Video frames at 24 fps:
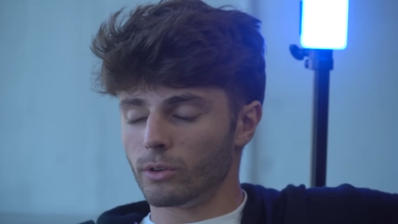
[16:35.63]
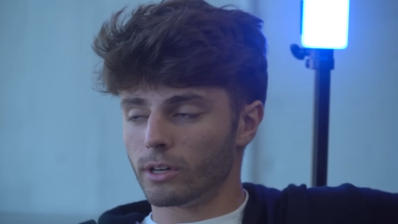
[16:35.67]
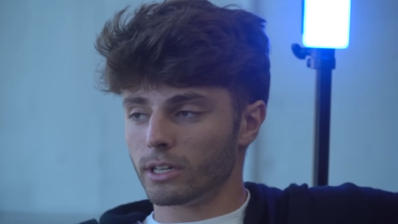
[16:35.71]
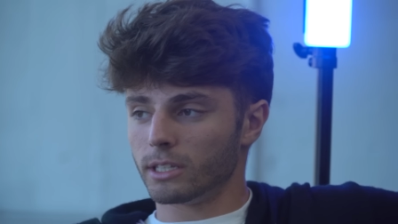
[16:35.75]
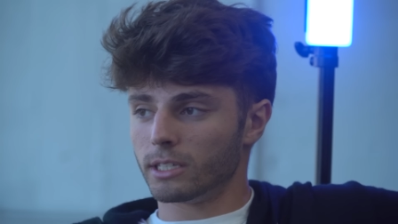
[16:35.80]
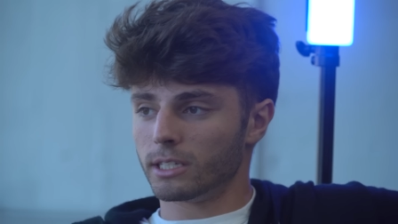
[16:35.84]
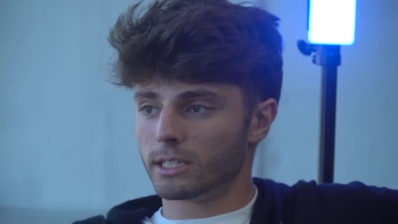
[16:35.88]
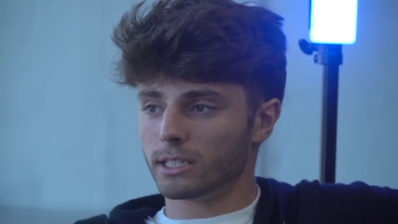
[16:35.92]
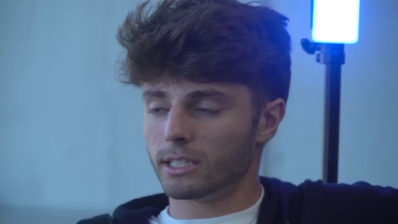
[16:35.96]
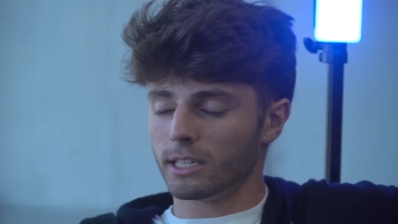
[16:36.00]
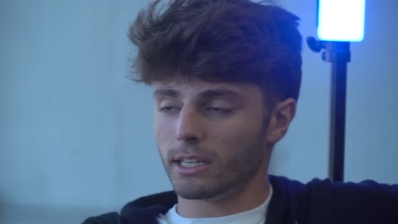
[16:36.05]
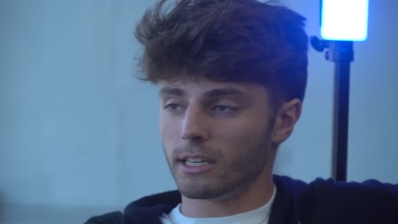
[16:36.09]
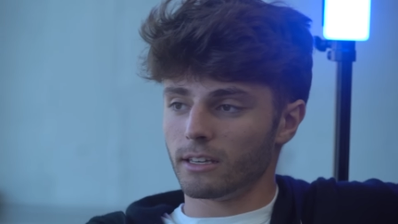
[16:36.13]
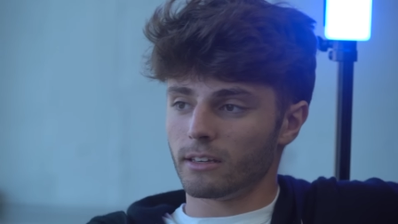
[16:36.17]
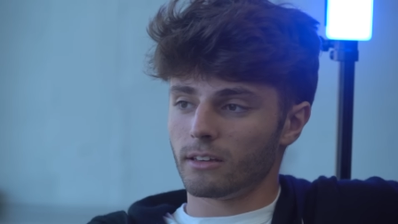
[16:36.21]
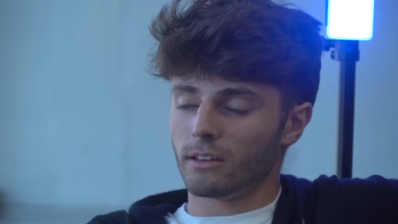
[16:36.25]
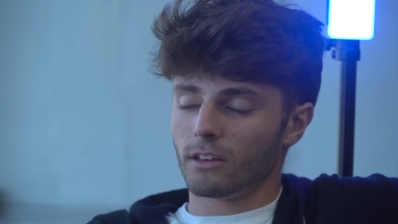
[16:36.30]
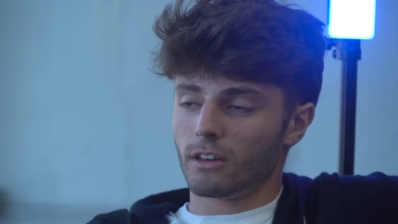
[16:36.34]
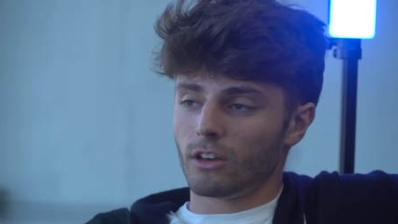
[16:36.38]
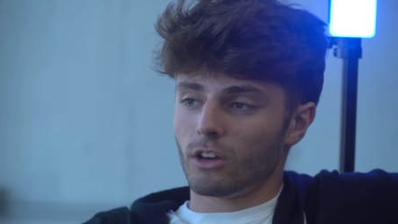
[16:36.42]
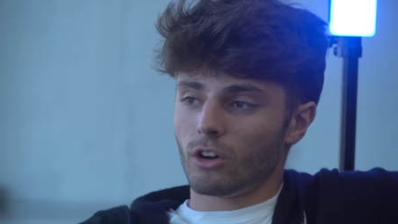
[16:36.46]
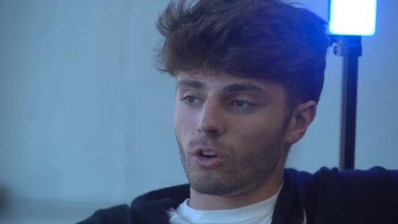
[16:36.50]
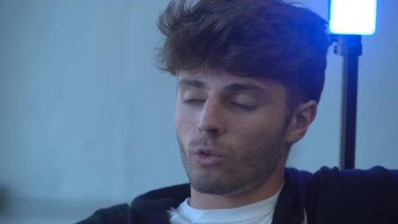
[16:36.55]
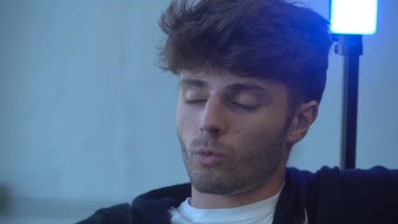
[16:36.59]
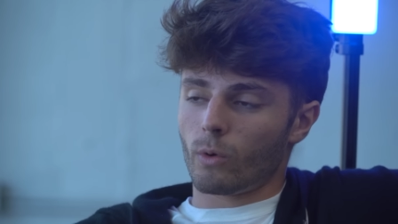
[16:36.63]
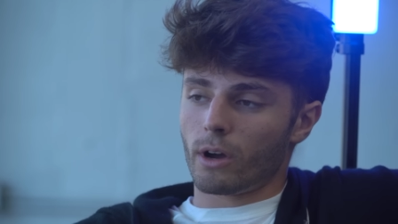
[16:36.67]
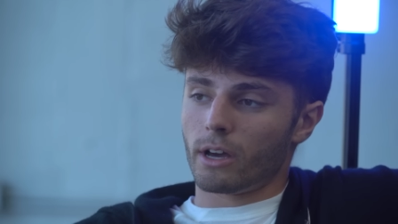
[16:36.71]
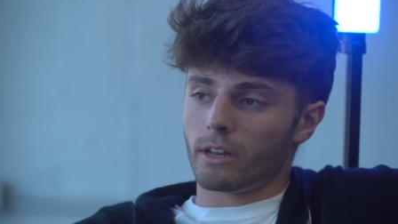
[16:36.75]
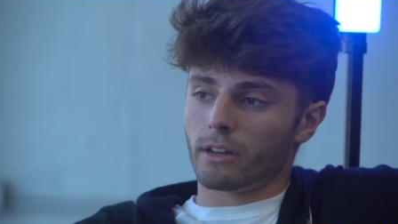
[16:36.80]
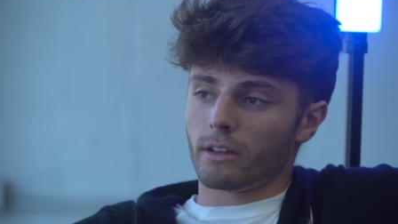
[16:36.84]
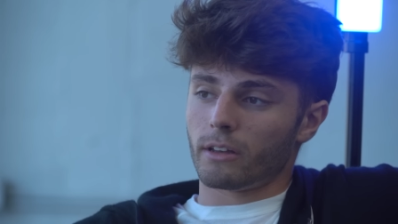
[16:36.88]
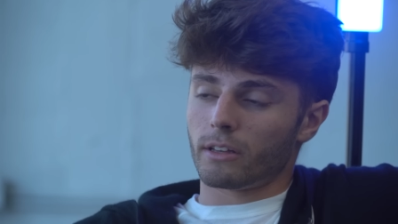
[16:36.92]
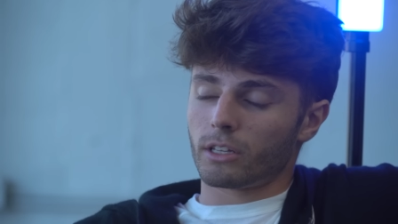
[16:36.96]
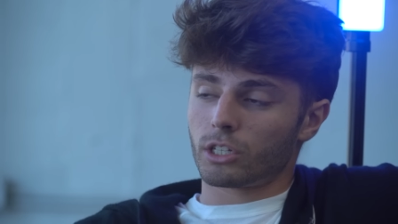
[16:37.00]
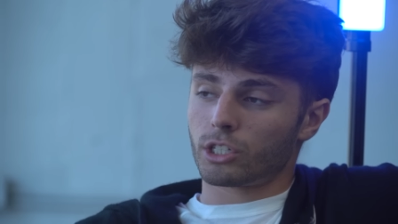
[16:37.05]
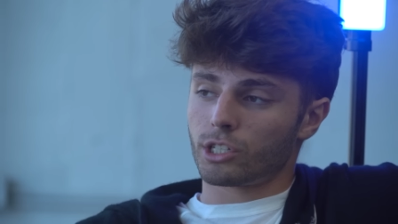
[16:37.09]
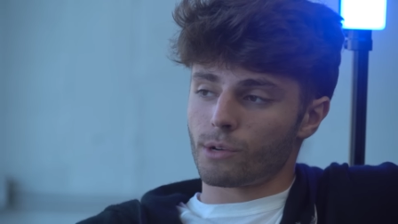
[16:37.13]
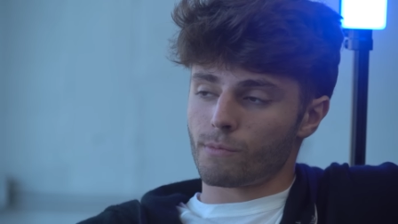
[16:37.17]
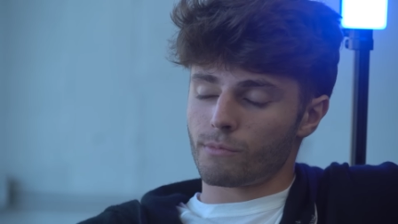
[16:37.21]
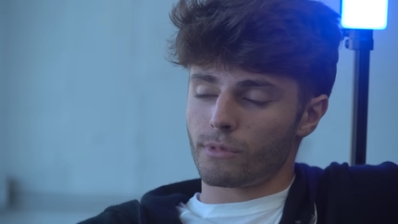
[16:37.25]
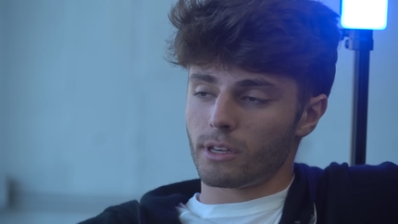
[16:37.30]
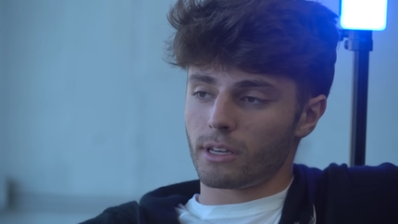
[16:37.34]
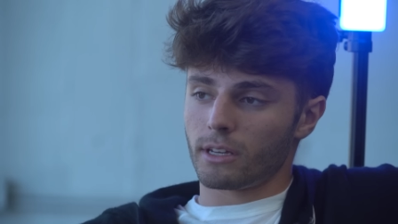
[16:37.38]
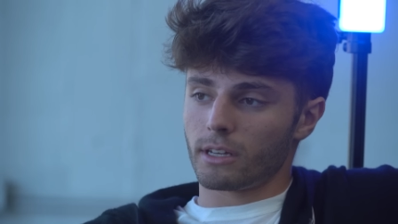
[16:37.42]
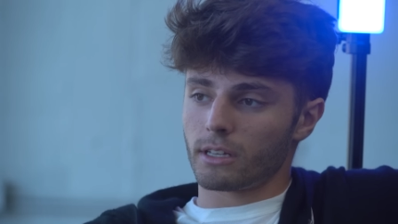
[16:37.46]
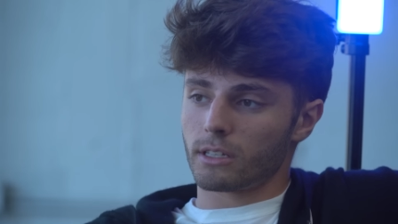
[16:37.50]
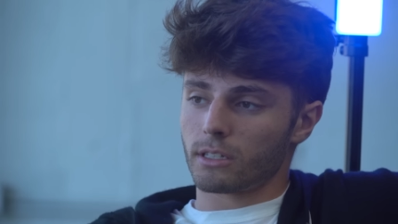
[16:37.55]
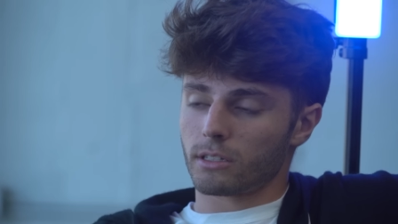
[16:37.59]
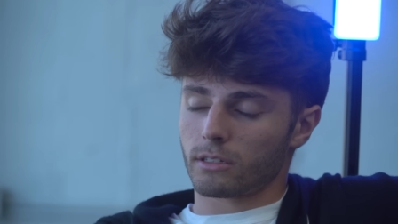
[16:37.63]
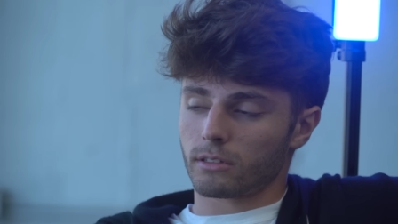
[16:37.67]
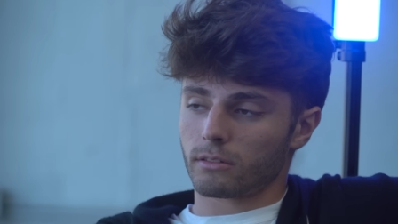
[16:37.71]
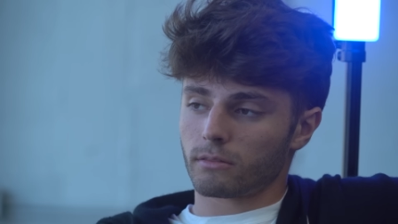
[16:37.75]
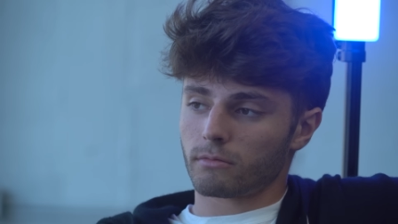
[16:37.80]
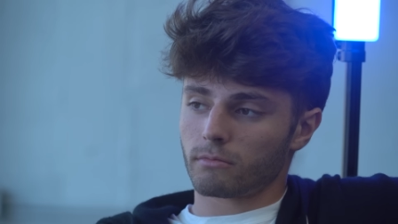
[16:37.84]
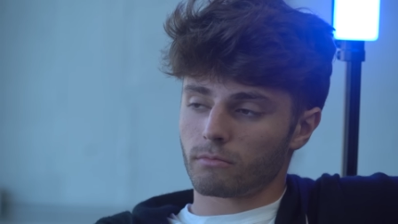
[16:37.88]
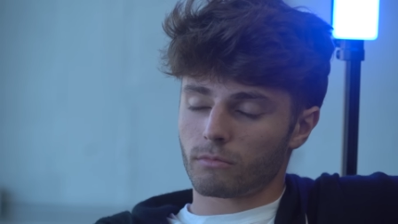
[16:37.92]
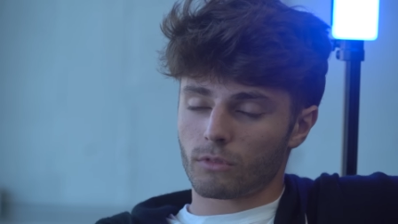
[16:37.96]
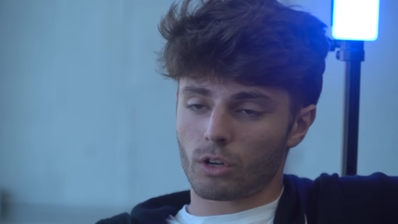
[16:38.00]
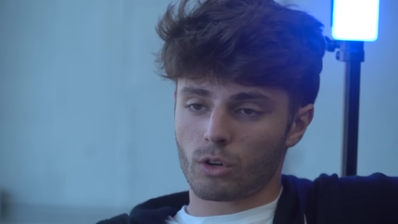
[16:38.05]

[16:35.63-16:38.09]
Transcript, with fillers: You could see when something is